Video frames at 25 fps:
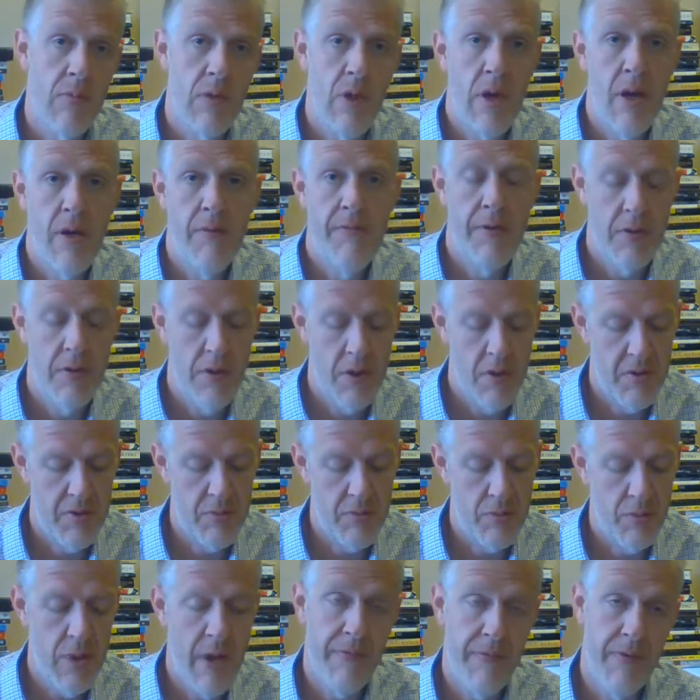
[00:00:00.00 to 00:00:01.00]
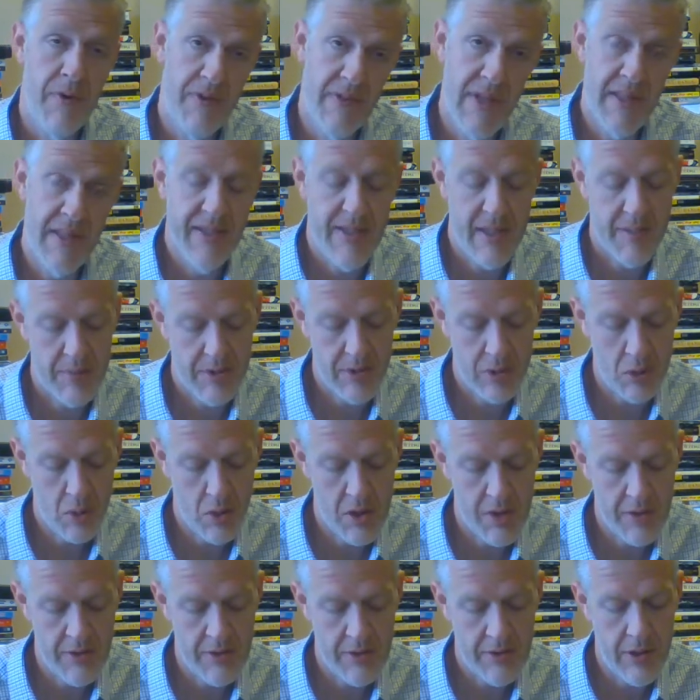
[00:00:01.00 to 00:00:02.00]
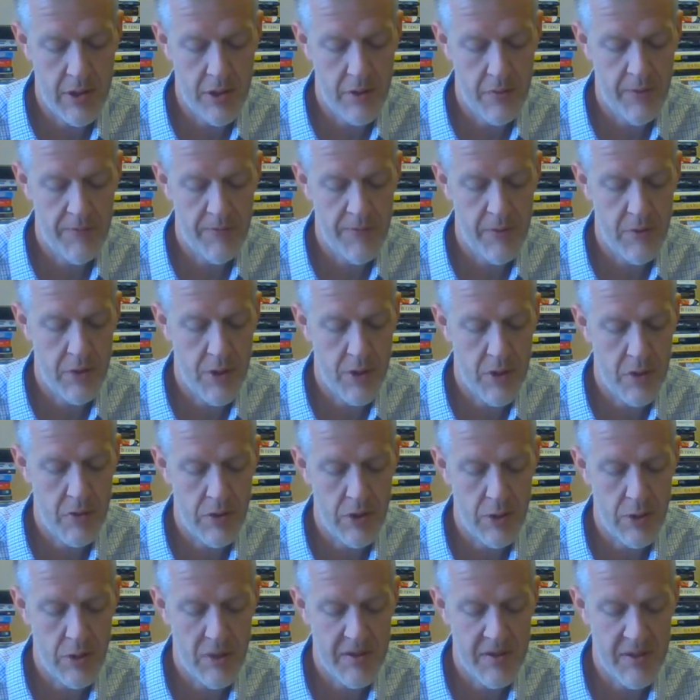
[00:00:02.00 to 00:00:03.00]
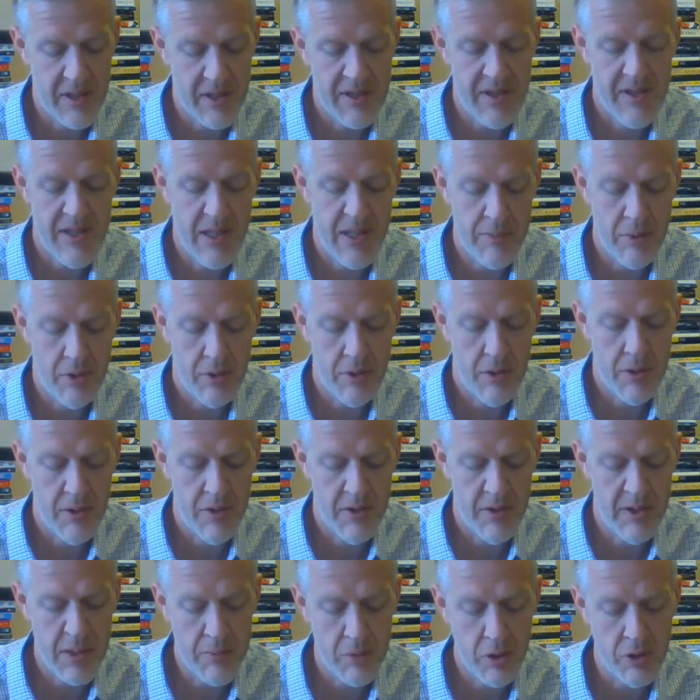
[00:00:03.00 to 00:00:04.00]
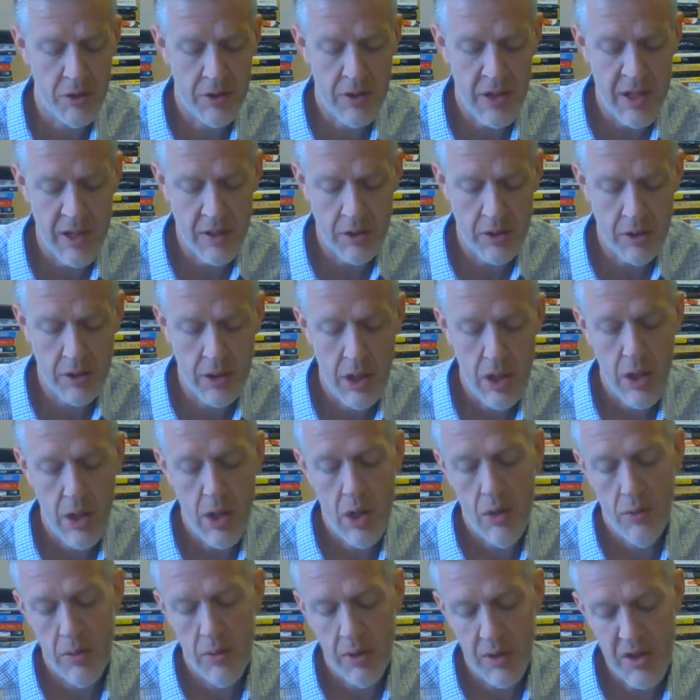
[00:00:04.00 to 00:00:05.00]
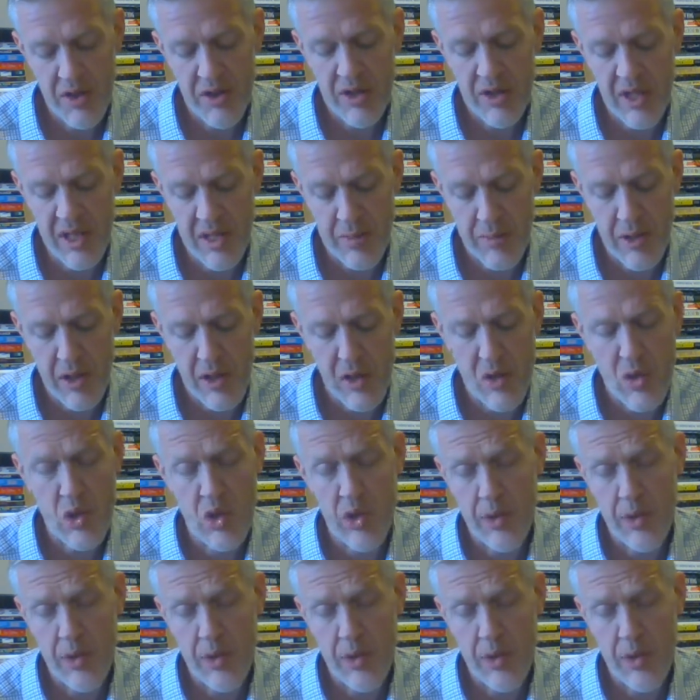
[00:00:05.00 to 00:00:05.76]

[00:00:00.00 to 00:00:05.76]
Uh, footnotes reference that same source. So footnote two oh six, Siebold, Siebold and Hill, Religion and Spirit,